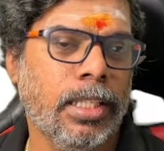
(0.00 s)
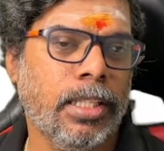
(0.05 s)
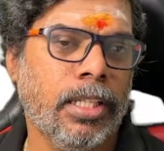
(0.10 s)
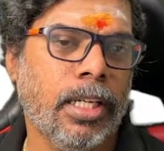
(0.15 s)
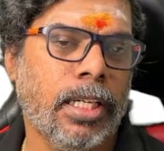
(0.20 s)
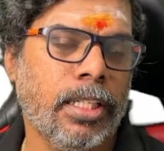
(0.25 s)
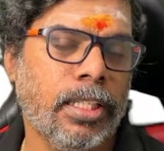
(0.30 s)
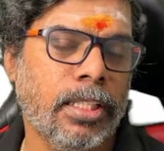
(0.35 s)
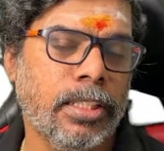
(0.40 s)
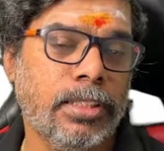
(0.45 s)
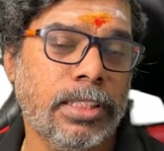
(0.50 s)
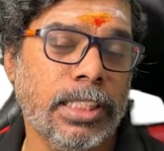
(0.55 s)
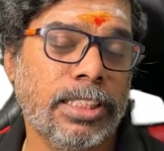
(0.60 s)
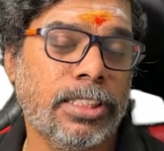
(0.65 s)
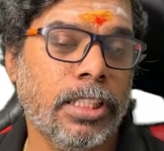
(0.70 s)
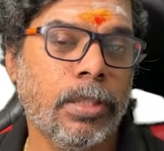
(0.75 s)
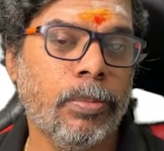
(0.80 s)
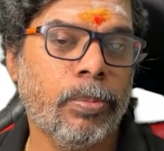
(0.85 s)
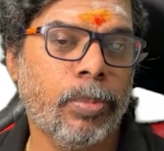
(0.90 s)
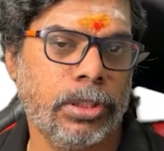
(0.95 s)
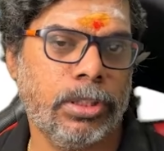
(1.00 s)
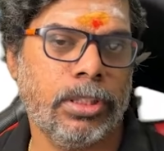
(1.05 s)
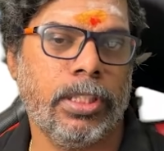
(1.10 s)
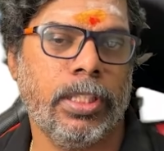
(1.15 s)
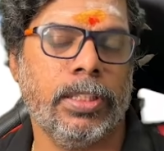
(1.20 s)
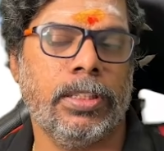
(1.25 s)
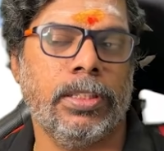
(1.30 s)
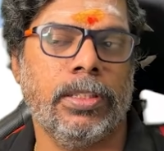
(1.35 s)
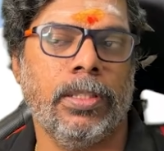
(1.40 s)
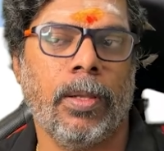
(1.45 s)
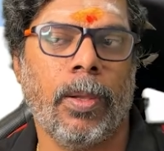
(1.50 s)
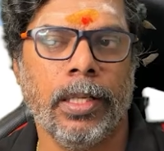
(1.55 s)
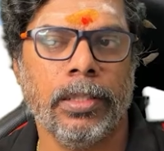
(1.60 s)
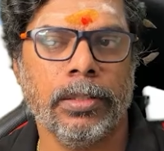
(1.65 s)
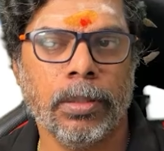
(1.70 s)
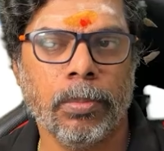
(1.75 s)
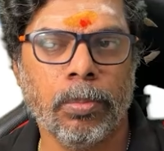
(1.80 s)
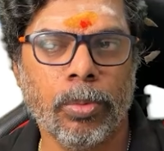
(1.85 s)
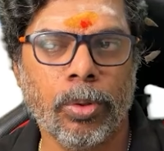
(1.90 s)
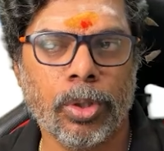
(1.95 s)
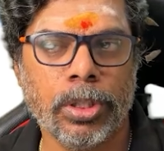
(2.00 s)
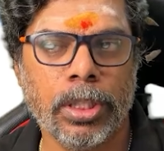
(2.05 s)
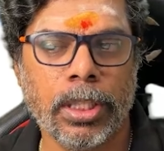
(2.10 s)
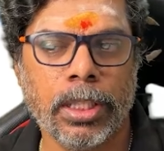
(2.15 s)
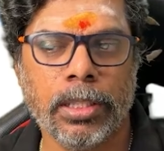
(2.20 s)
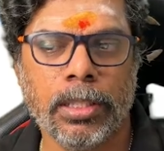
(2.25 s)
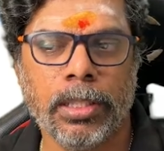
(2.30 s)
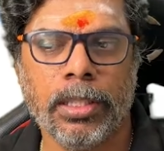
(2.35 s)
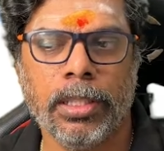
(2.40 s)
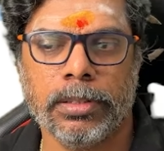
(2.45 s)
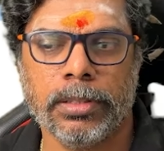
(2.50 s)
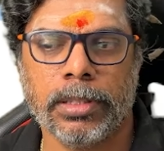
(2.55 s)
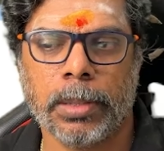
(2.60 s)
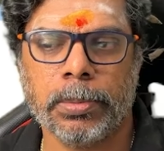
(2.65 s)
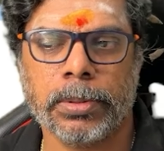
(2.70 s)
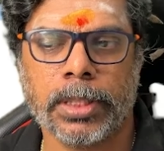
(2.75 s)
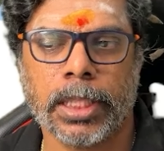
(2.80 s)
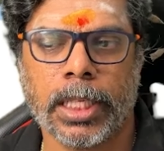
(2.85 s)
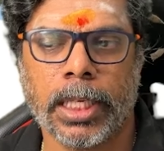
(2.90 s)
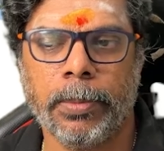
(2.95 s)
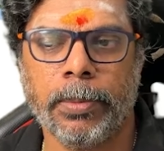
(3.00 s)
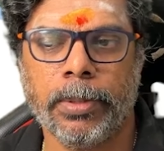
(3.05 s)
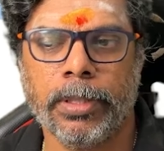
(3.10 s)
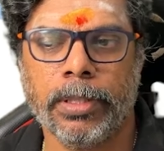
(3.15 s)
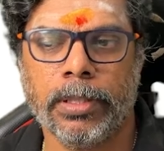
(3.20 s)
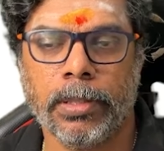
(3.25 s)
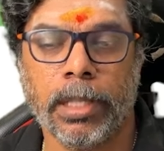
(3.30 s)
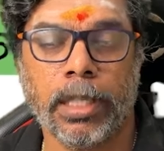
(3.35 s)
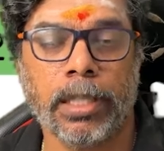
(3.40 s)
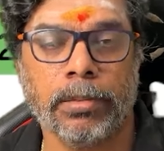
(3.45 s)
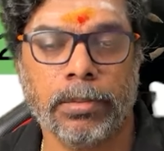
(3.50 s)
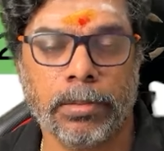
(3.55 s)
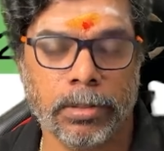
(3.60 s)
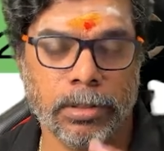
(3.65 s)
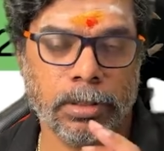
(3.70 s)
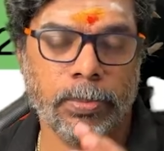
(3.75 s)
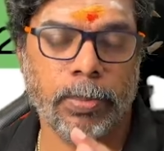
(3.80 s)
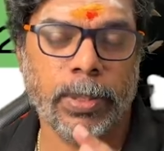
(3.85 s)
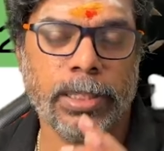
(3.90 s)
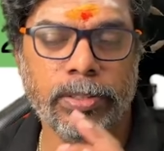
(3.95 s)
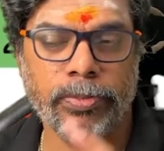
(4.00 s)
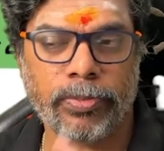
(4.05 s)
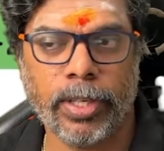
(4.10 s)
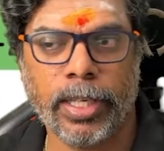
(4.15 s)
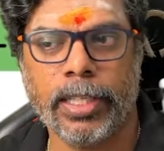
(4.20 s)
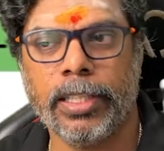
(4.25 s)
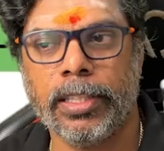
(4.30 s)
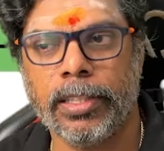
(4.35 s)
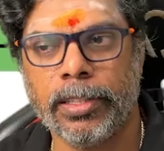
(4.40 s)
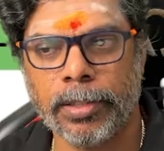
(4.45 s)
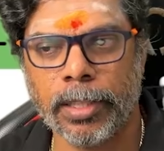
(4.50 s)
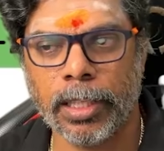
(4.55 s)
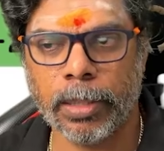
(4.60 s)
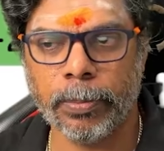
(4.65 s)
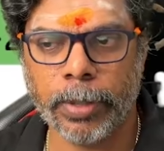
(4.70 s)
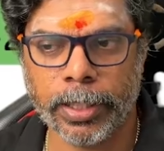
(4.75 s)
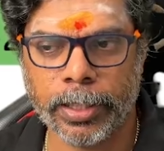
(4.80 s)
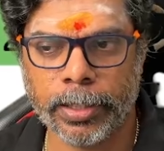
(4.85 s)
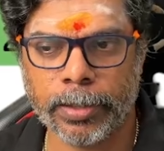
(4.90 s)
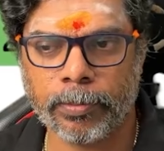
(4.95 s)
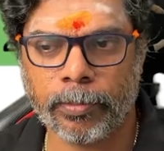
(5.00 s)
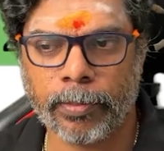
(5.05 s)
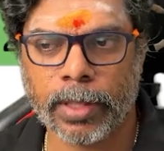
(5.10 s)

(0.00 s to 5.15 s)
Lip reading: 116%. So more than subscribed or specified limit.